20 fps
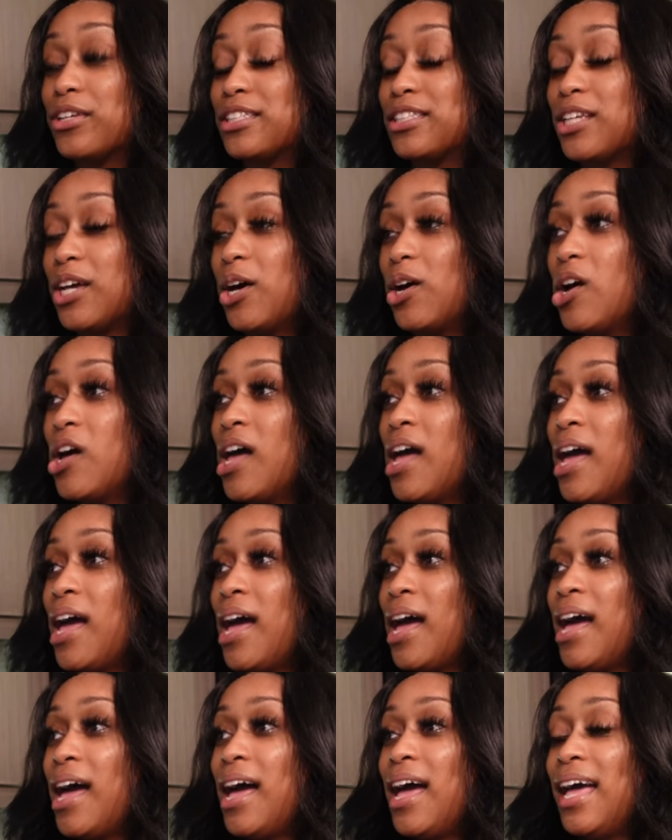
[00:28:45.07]
So
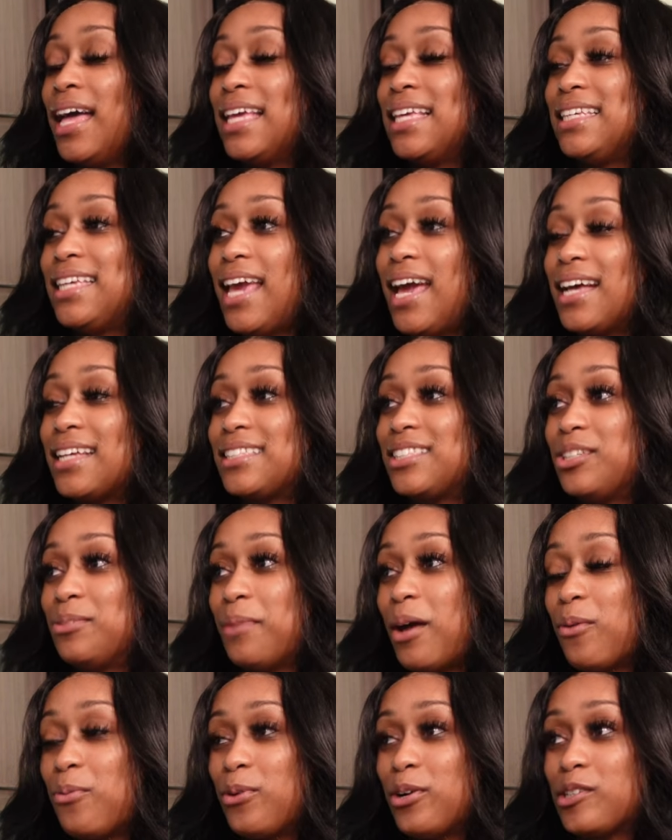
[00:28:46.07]
yeah, still
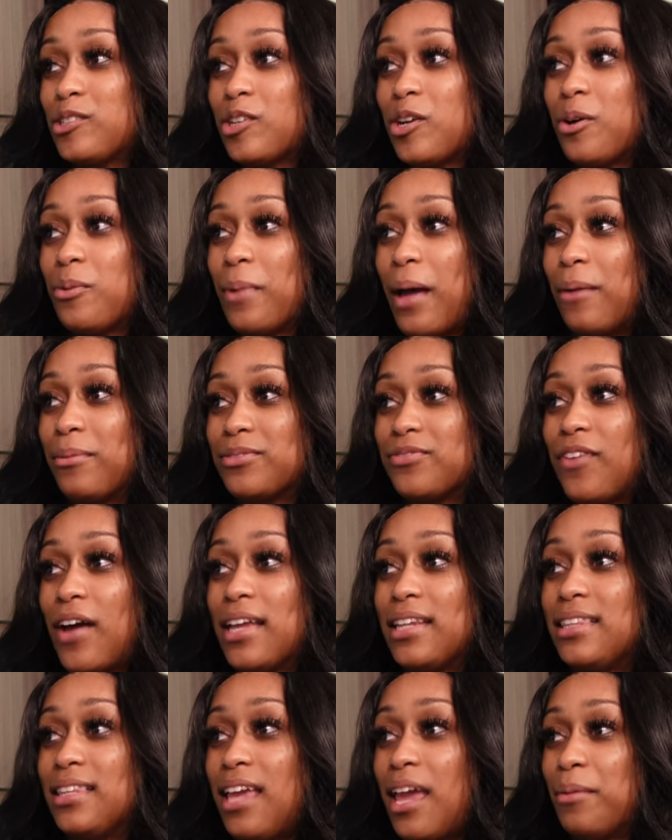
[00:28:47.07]
my wardrobe. I was
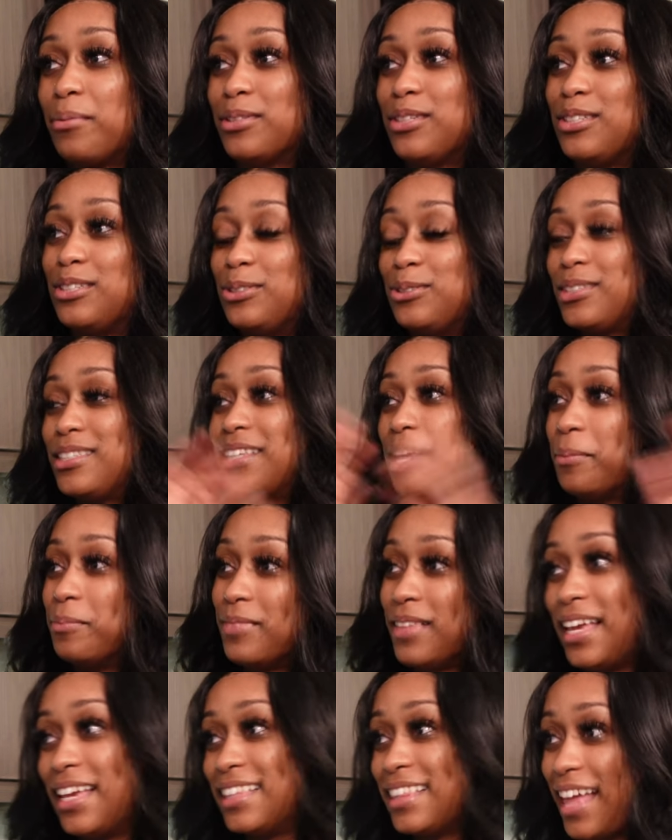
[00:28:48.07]
finally able to do
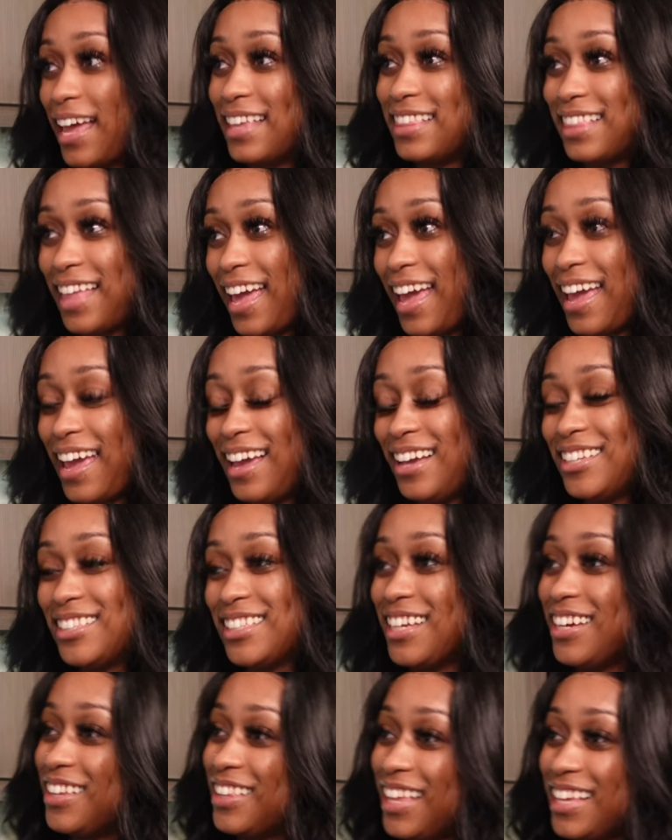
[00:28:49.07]
something like that. I was
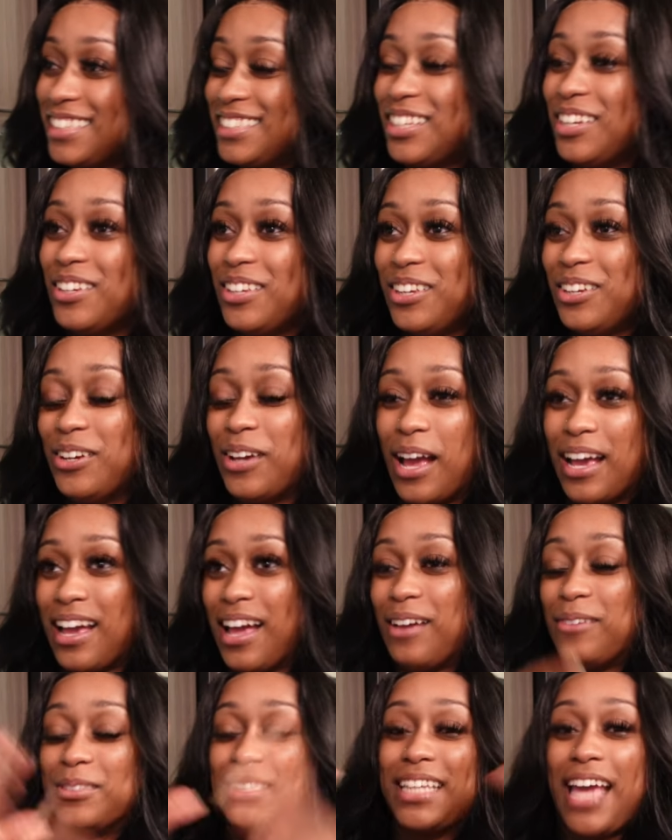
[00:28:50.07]
like, oh, that's so cute. I
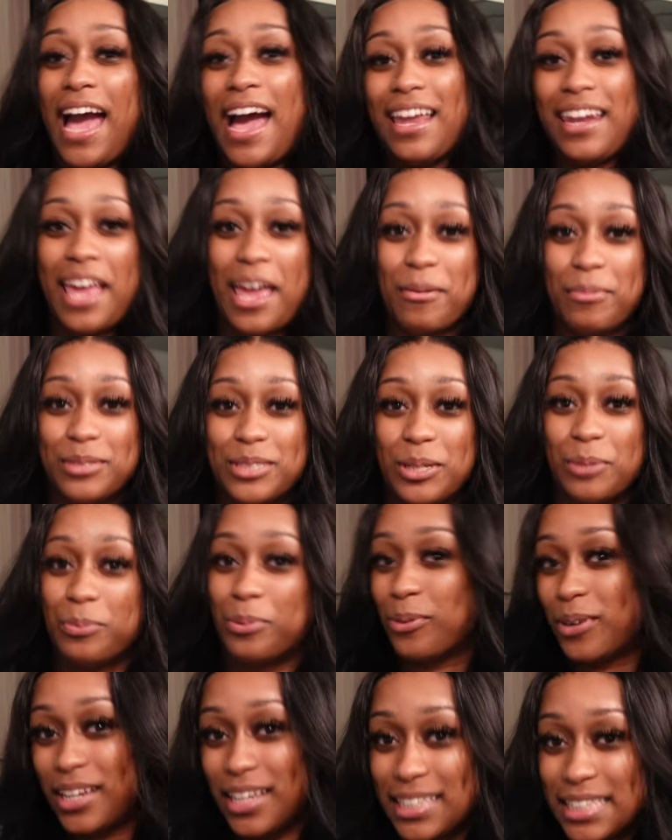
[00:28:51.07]
kind of, kind of able to
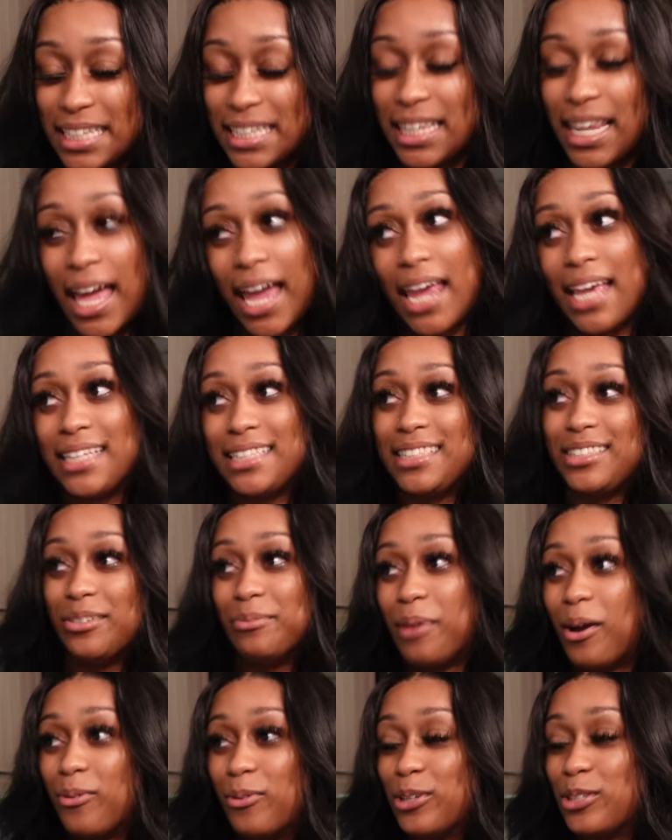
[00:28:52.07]
bring it to light, still
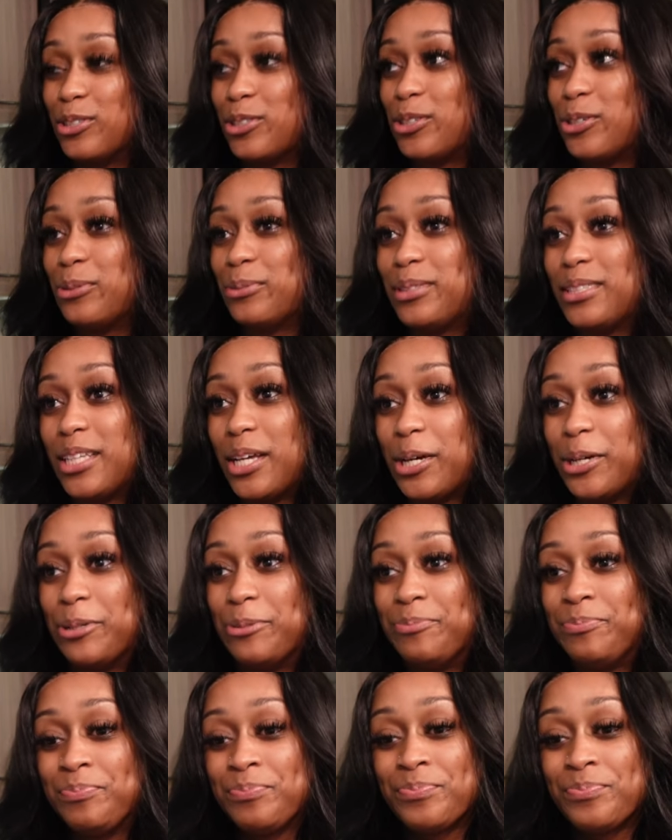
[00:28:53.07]
my wardrobe. So,